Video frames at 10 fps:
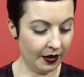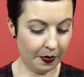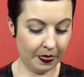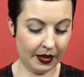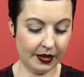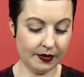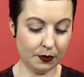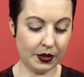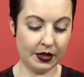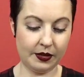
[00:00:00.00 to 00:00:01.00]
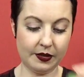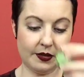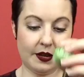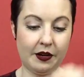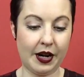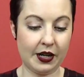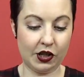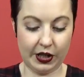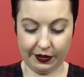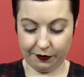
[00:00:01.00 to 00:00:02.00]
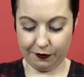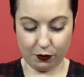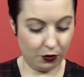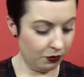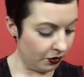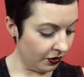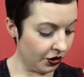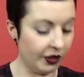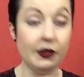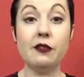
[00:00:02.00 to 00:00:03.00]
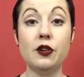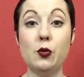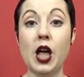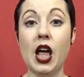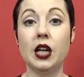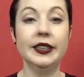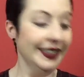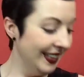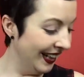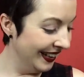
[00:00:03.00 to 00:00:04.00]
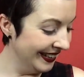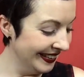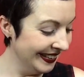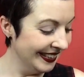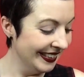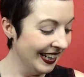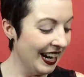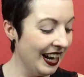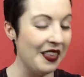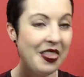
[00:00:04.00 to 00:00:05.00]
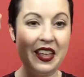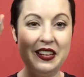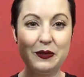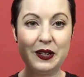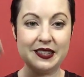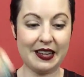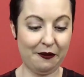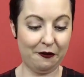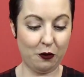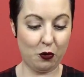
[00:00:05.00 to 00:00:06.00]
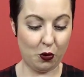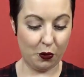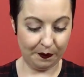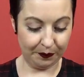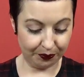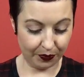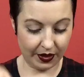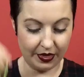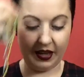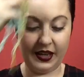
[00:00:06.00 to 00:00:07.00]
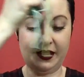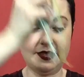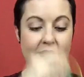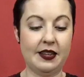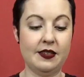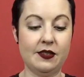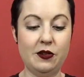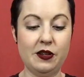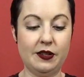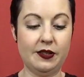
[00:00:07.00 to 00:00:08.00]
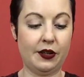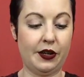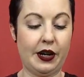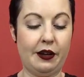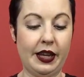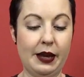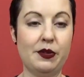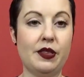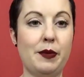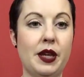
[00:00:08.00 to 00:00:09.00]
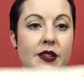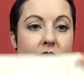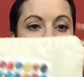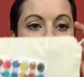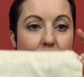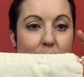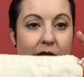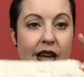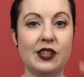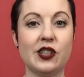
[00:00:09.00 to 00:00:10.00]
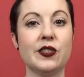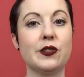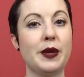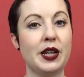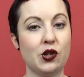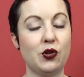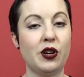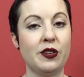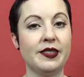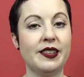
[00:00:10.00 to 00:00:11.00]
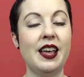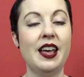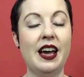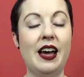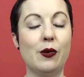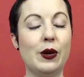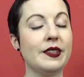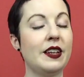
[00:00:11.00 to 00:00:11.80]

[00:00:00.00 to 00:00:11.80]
these ones are actually for, oh gosh, they're everywhere. These ones are for the second sock, so I kept them in a separate bag just to make sure, because otherwise I'd